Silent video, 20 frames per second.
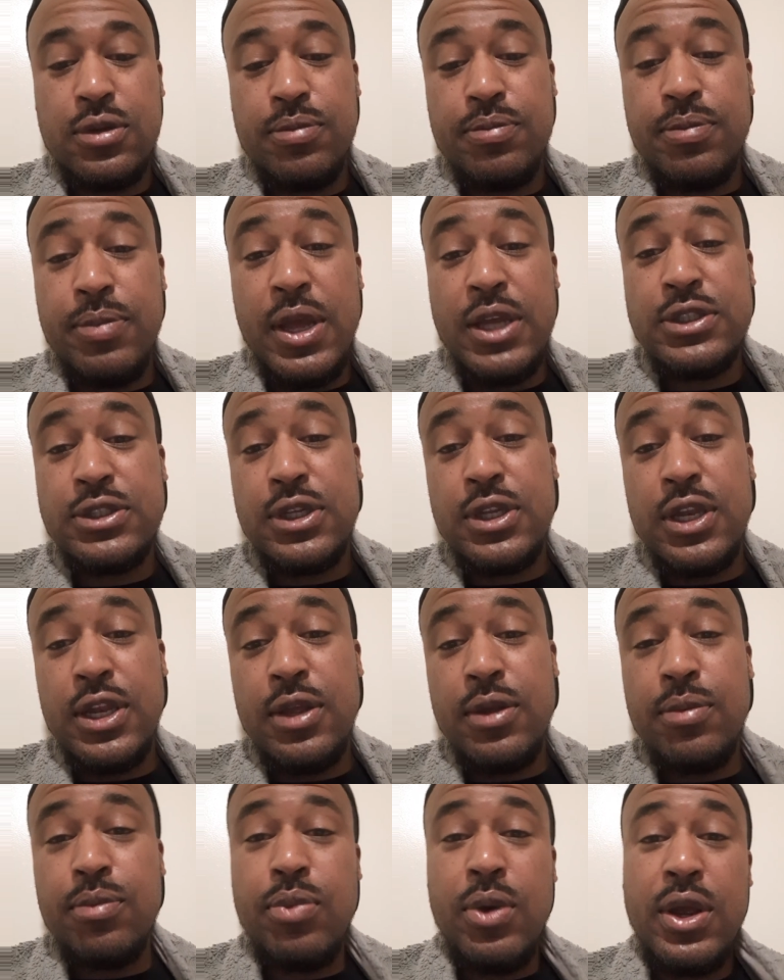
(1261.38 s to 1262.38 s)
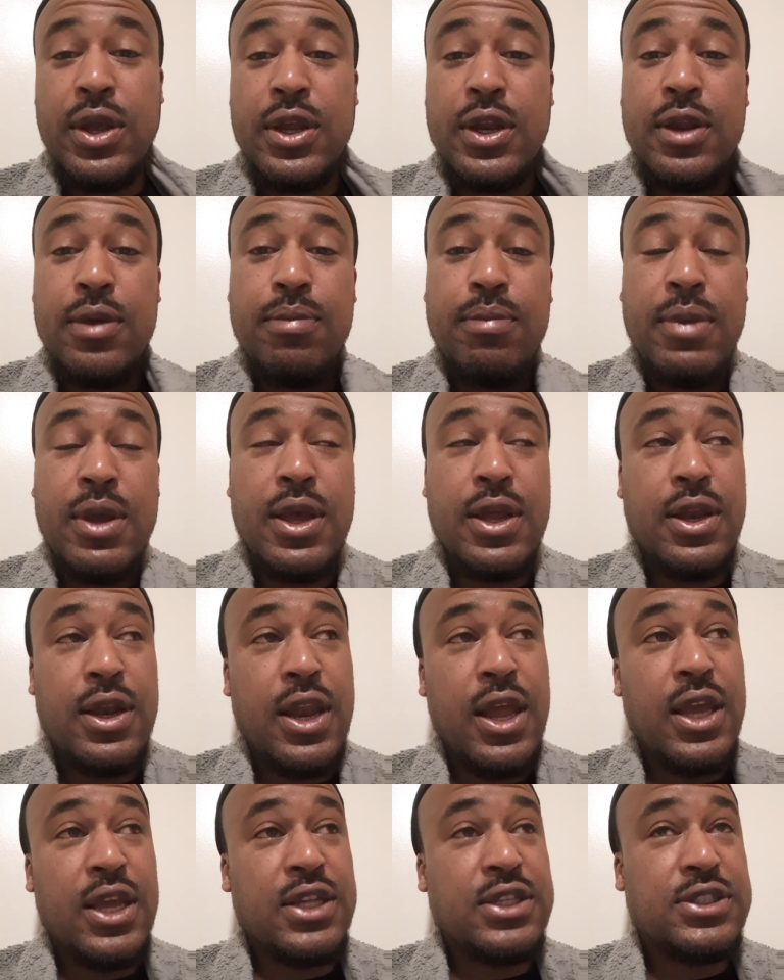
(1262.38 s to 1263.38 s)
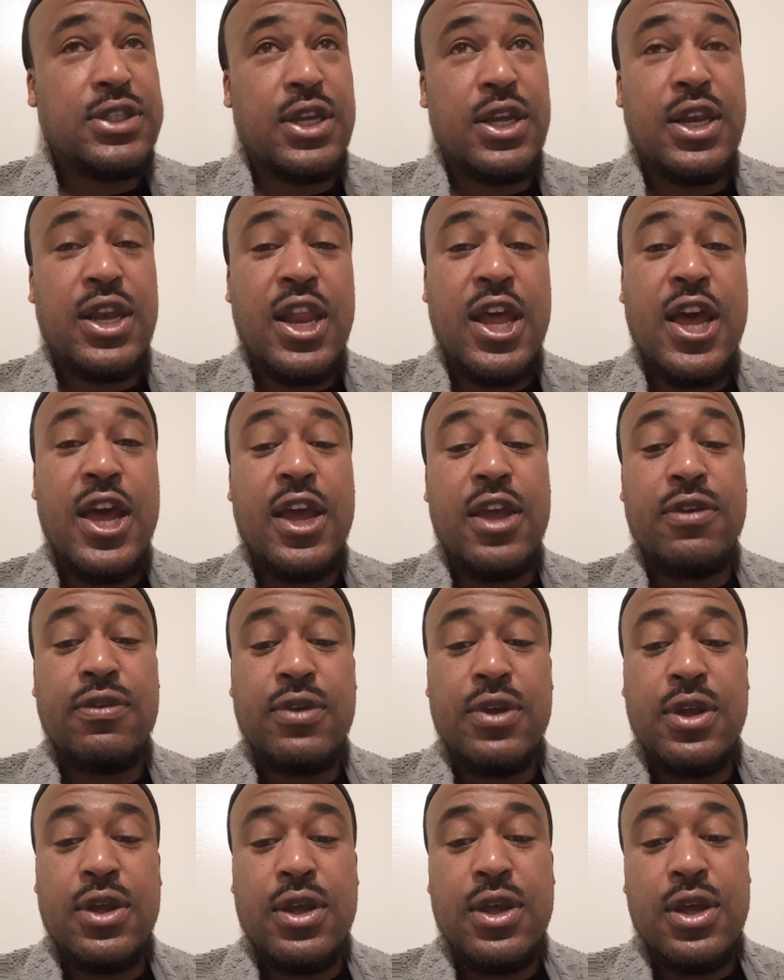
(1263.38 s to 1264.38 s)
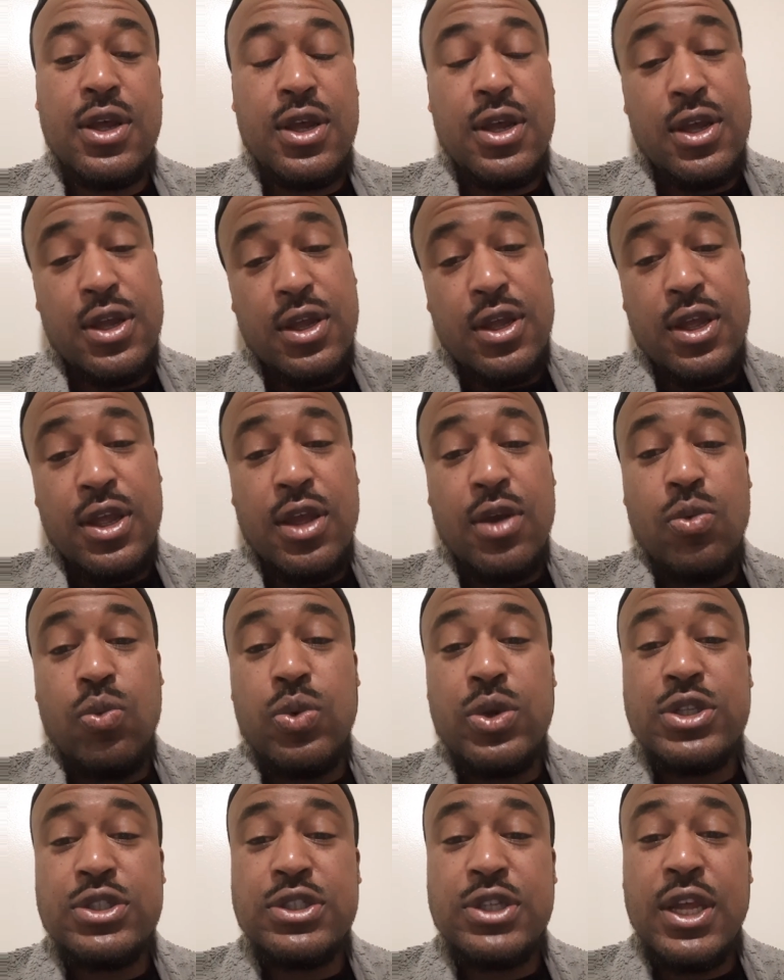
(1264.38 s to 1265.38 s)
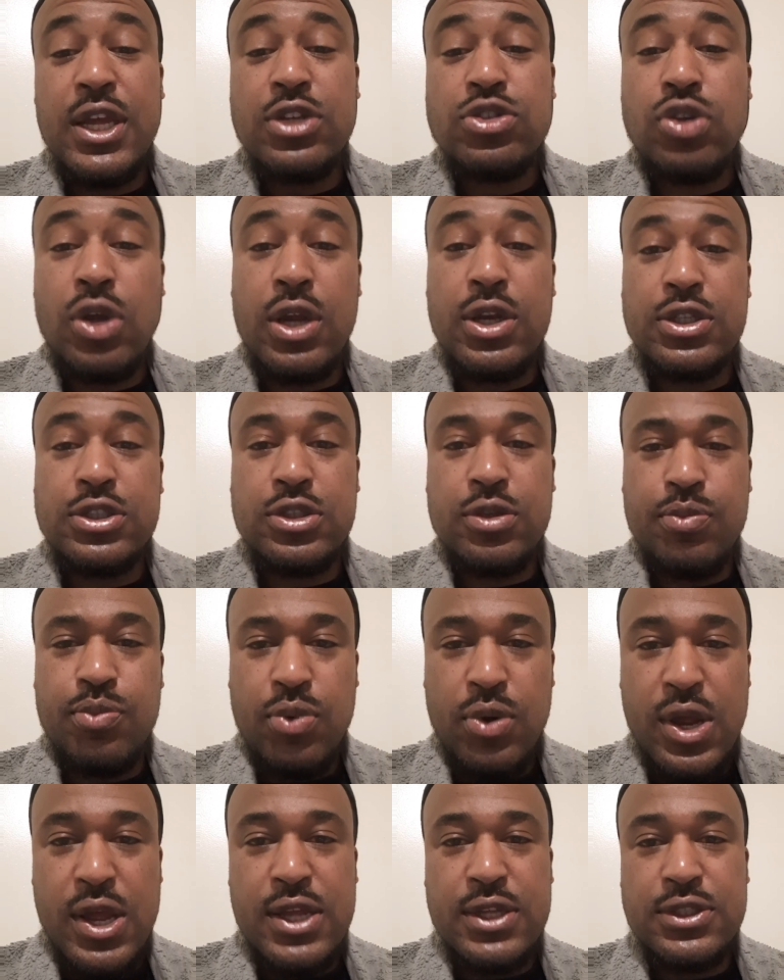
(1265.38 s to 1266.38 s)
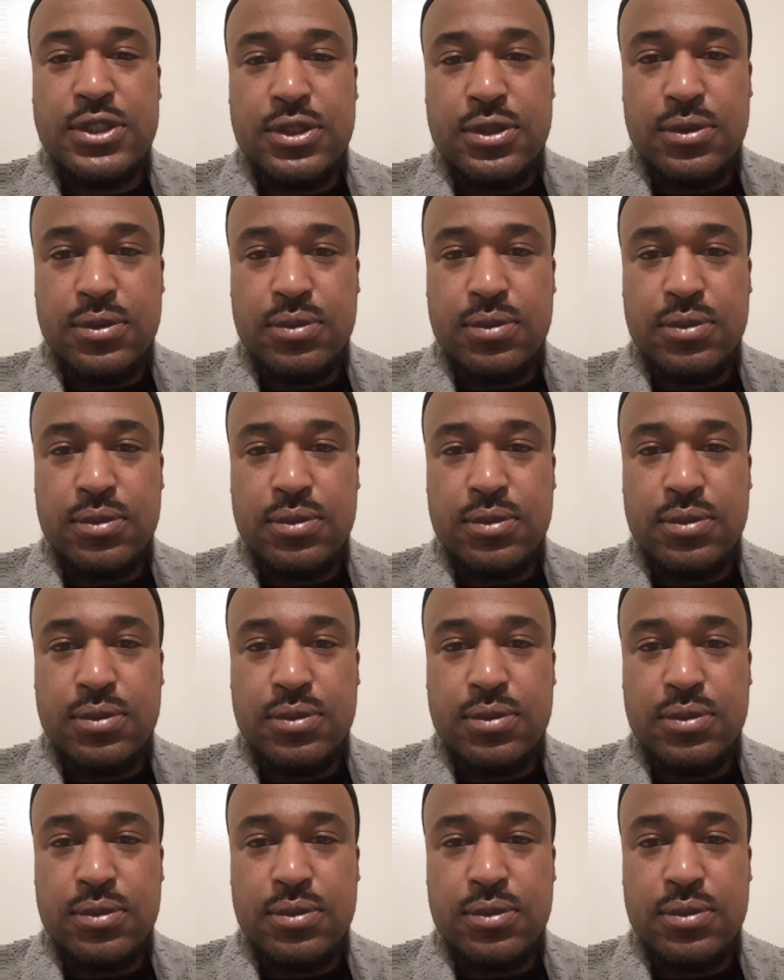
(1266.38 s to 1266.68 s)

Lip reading: Basically bringing the man legacy alive in which they trying to suppress.